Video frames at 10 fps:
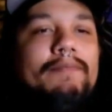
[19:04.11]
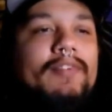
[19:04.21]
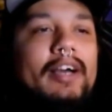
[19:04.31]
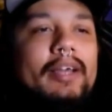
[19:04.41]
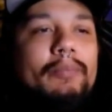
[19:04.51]
I'm
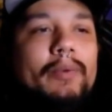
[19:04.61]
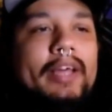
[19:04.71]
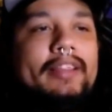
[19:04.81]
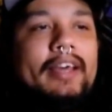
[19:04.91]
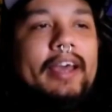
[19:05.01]
fucking
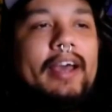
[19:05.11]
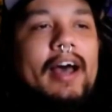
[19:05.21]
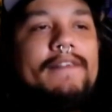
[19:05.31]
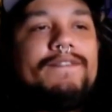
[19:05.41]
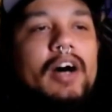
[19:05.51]
with it.
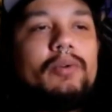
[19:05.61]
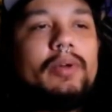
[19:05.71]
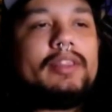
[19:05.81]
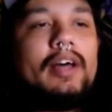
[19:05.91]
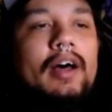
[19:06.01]
I fuck
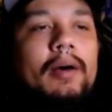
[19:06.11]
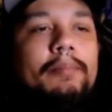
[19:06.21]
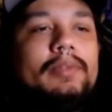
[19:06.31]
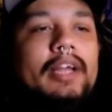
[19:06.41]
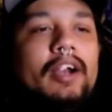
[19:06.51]
with
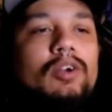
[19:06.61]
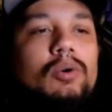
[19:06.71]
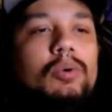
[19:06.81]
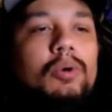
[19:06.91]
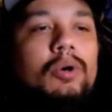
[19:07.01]
them. They're
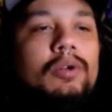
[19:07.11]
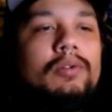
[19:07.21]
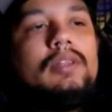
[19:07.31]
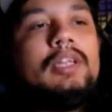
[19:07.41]
cool.